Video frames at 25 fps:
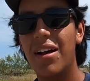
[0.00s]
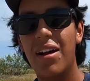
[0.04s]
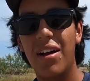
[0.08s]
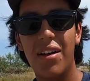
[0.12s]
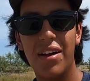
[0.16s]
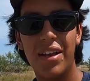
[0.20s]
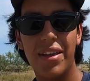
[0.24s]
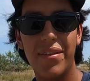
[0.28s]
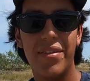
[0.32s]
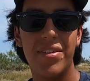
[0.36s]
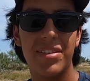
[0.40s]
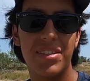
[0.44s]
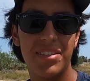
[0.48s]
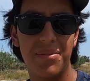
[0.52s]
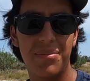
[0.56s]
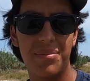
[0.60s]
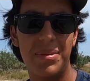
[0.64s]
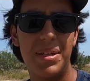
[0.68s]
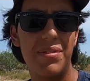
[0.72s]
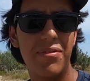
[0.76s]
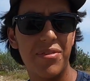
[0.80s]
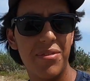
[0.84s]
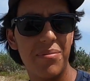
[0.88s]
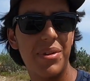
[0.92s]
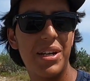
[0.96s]
I'll give you some
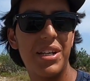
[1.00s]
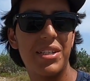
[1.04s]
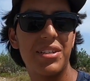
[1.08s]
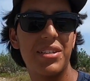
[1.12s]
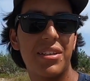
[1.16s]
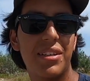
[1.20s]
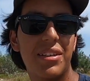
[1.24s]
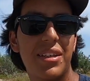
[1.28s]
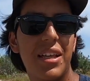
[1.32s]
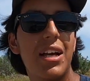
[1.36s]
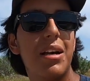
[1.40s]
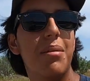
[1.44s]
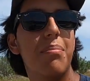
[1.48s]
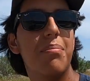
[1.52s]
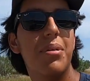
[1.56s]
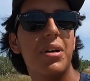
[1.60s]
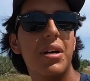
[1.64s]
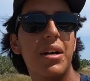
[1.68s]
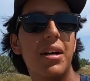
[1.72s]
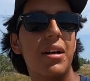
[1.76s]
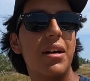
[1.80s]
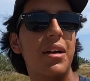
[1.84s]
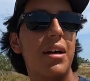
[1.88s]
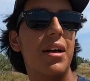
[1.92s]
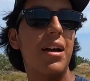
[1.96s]
information on that,
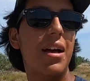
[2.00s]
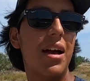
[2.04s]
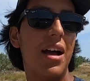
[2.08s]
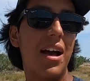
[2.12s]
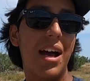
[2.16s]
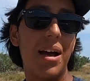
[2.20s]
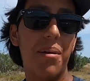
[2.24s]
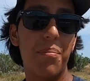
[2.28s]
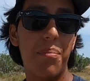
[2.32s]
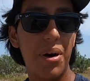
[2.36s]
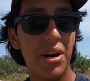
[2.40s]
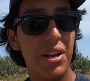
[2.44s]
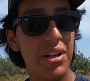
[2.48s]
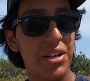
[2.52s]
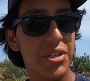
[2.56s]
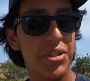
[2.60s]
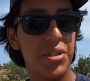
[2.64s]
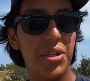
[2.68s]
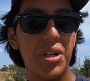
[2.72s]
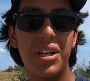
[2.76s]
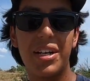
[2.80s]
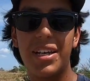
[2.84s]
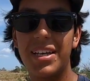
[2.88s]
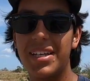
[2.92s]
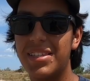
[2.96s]
but I bought a
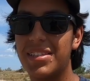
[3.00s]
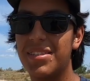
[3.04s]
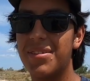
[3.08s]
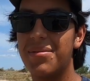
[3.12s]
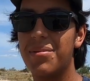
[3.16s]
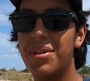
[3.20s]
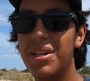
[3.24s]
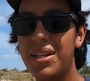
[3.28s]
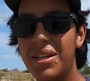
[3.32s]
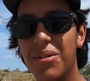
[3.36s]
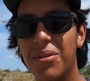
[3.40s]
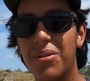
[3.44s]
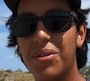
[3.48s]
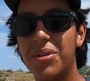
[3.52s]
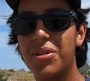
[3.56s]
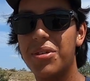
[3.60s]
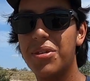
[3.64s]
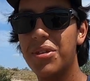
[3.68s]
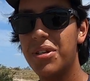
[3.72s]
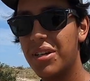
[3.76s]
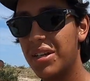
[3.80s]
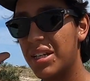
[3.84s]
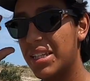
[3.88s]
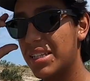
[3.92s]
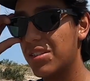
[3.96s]
truck. It's a really old
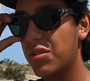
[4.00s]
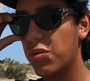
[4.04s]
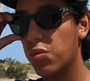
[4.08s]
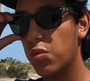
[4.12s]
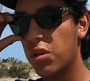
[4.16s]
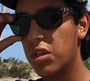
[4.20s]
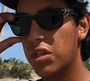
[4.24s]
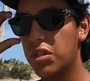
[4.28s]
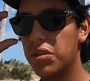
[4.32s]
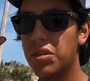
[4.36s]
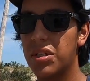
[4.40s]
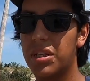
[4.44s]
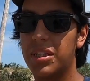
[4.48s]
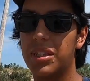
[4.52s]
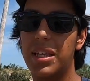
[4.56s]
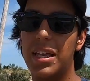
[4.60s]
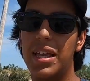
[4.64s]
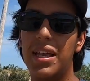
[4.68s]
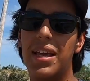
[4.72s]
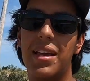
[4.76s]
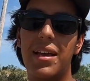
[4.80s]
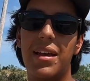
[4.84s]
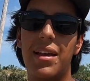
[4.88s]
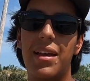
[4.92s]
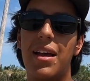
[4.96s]
truck. It's a work truck
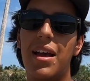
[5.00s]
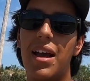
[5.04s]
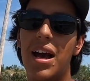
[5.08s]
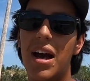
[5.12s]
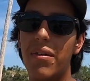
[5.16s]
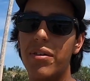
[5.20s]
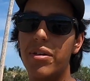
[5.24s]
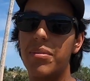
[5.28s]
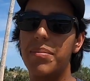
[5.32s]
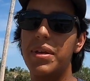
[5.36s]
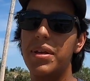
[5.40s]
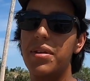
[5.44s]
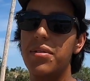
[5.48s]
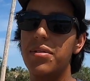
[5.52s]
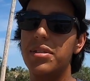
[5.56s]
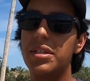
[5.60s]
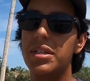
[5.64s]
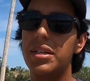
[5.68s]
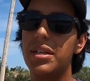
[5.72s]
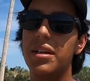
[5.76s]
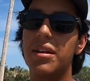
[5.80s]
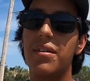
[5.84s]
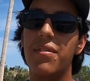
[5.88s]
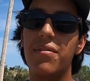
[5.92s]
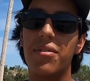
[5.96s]
that I'm going to be
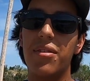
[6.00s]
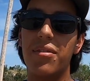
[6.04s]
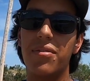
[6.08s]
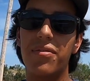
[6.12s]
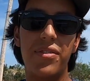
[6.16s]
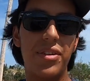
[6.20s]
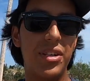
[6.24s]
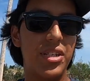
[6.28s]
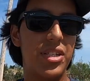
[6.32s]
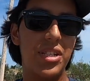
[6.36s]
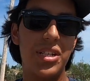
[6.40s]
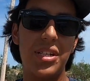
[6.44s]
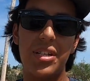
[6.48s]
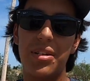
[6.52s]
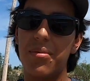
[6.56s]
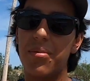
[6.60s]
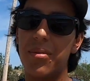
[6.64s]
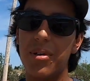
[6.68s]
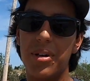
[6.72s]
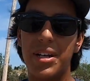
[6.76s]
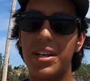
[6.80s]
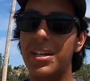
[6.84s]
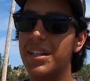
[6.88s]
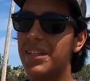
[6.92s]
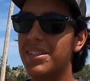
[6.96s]
using for fishing,
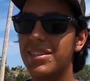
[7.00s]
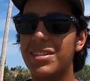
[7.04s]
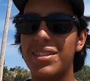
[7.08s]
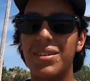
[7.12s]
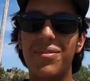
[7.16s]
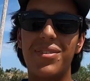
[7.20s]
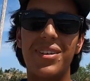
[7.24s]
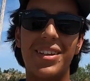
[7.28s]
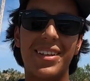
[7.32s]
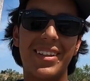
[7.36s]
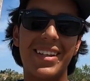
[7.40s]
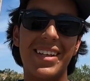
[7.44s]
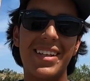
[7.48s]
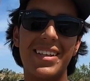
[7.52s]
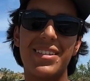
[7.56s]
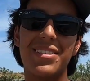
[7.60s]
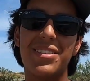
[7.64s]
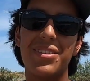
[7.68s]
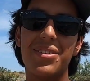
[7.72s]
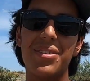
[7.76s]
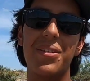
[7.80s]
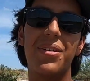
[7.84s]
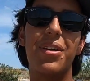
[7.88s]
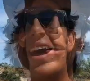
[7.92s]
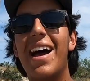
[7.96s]
working, stuff like that.
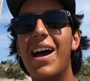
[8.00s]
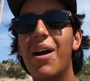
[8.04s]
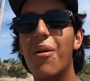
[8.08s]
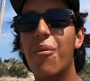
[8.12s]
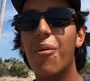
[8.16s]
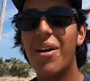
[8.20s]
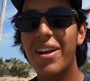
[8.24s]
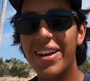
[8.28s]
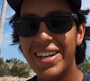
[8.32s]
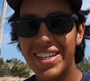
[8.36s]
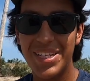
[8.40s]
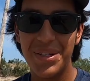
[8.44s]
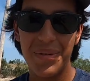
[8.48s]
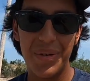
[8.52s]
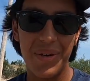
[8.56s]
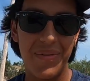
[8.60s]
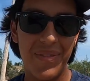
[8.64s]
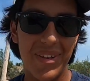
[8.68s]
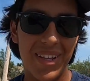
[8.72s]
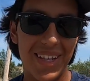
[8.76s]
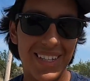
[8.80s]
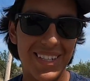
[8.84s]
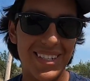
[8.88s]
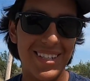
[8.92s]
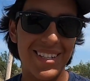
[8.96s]
So I wanted to
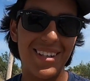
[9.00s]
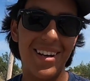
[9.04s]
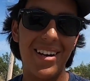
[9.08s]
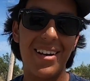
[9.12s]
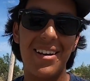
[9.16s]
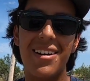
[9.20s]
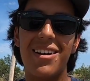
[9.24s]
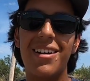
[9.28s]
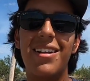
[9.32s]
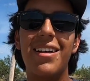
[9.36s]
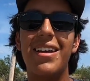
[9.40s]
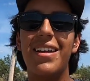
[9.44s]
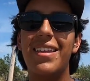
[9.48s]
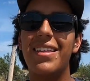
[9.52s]
reveal it to y'all.